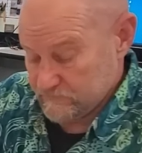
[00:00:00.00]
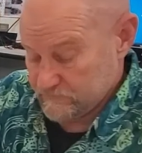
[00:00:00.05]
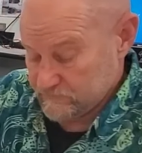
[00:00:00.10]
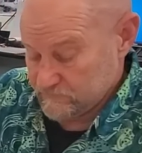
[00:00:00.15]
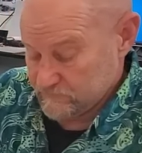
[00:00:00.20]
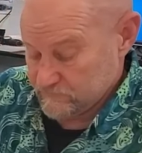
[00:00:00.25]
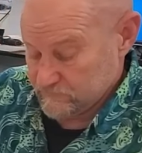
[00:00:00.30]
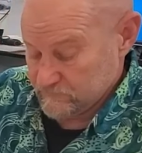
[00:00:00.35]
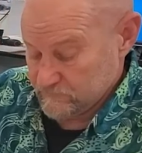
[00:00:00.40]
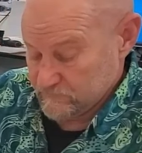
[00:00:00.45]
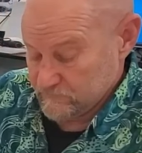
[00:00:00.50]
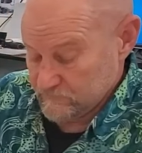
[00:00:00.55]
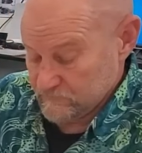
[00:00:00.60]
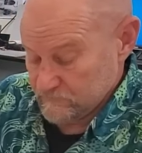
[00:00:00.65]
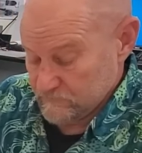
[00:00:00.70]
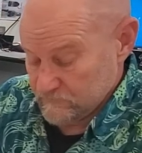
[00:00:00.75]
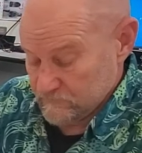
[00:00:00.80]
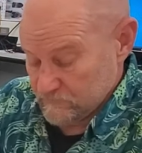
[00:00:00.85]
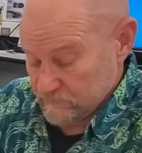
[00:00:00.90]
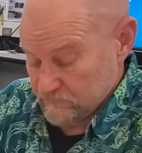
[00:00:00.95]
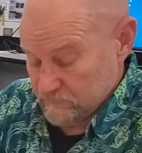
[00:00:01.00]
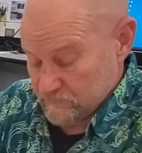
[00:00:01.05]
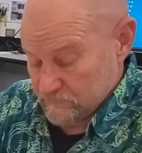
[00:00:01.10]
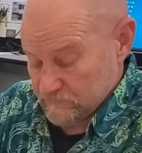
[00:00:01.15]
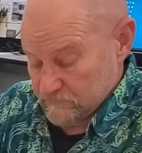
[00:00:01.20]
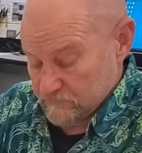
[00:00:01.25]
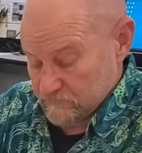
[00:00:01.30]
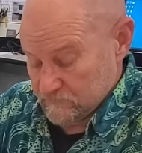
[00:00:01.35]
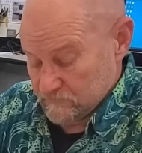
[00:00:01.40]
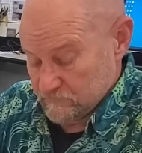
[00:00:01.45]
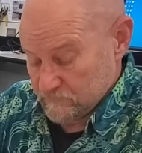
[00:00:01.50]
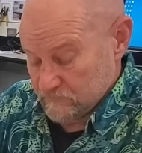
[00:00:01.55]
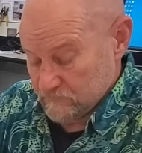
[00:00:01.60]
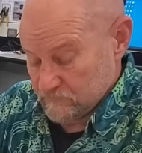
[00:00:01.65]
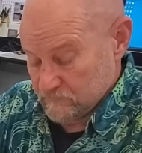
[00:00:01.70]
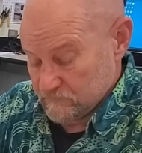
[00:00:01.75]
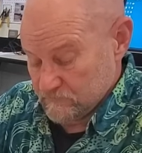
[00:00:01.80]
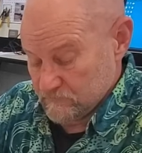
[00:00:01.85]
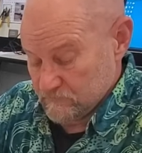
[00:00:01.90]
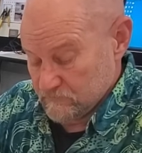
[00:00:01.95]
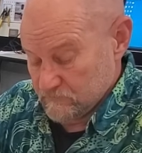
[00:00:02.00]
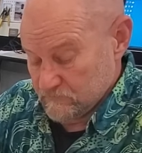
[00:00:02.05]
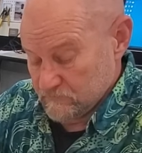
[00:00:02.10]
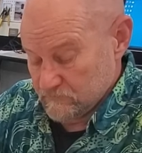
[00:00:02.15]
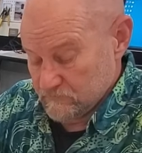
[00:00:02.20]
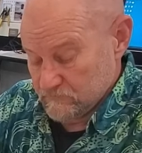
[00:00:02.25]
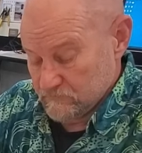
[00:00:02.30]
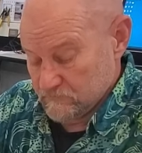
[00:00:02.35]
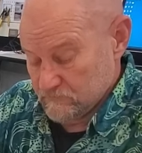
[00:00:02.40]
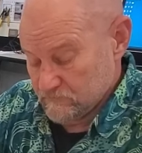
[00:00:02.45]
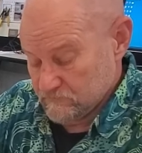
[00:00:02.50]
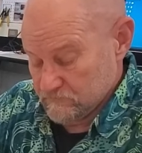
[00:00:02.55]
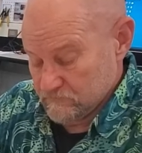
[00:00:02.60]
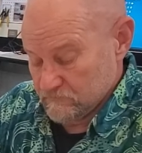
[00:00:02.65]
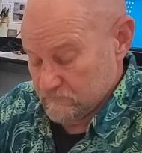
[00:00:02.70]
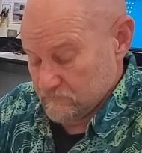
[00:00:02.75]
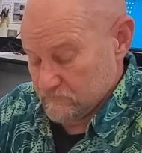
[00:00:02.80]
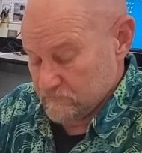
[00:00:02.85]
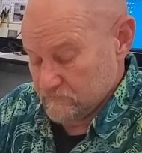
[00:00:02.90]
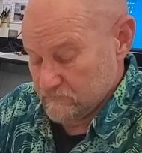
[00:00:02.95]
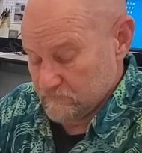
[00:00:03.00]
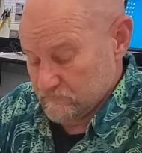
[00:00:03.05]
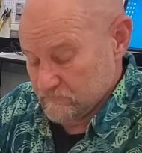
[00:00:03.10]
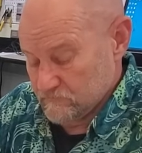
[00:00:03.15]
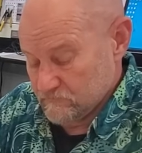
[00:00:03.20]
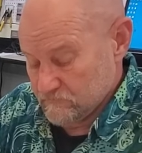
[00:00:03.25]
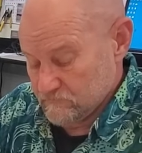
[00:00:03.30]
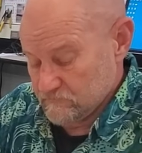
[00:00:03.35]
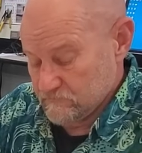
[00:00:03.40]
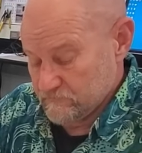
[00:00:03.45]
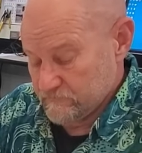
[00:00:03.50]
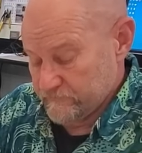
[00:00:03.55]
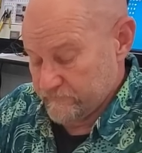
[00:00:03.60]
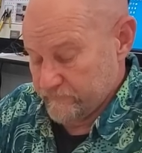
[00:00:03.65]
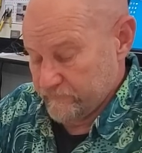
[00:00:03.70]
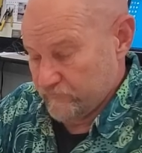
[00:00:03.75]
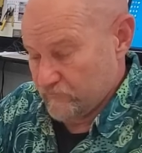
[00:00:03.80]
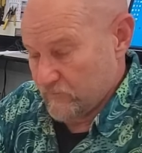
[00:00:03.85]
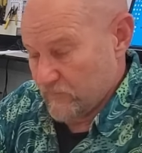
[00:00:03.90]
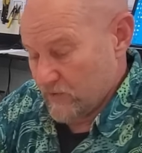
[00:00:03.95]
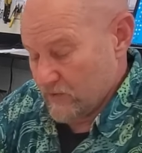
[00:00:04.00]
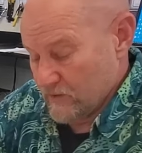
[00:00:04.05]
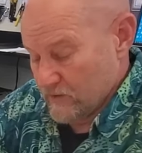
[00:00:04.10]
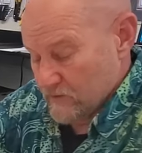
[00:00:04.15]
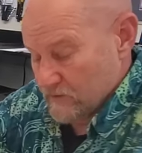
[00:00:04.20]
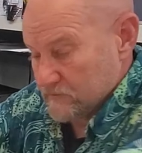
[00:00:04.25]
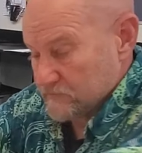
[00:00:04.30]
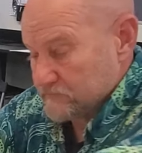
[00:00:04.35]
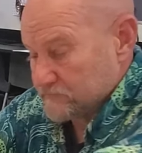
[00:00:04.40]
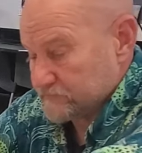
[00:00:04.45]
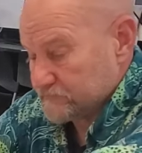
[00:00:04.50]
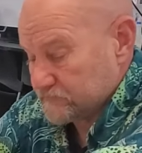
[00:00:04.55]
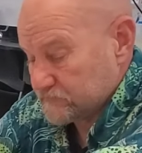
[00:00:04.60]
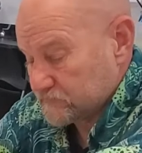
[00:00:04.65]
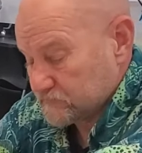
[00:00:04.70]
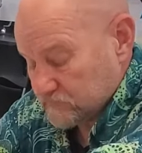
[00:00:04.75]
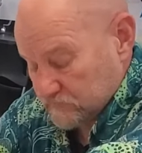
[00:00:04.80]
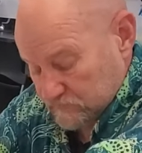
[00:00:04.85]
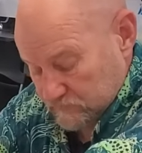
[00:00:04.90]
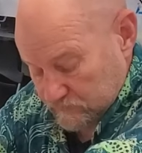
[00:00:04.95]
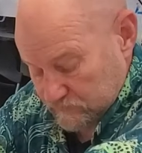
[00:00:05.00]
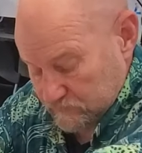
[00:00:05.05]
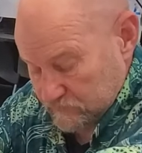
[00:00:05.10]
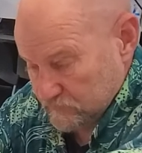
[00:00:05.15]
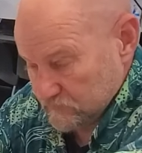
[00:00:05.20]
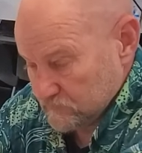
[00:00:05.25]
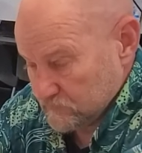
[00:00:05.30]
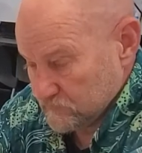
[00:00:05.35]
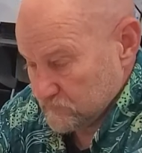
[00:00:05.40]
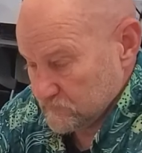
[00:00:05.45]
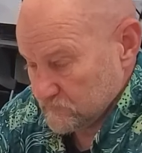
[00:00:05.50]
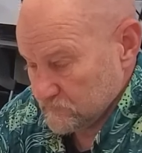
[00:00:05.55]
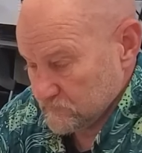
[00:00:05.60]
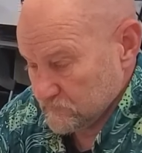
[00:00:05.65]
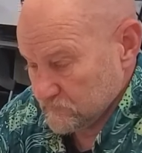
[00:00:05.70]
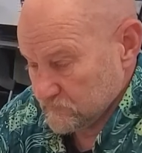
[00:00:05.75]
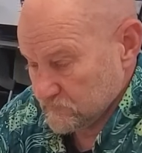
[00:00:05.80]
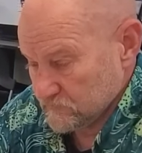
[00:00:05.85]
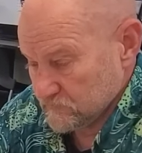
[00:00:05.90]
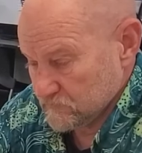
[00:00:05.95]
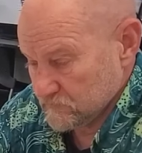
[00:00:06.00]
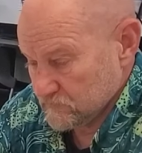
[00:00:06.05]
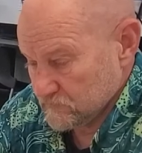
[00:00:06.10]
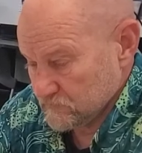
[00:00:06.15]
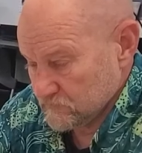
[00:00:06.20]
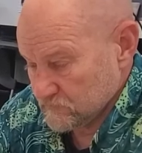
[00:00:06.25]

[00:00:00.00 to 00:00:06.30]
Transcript: (no one is talking)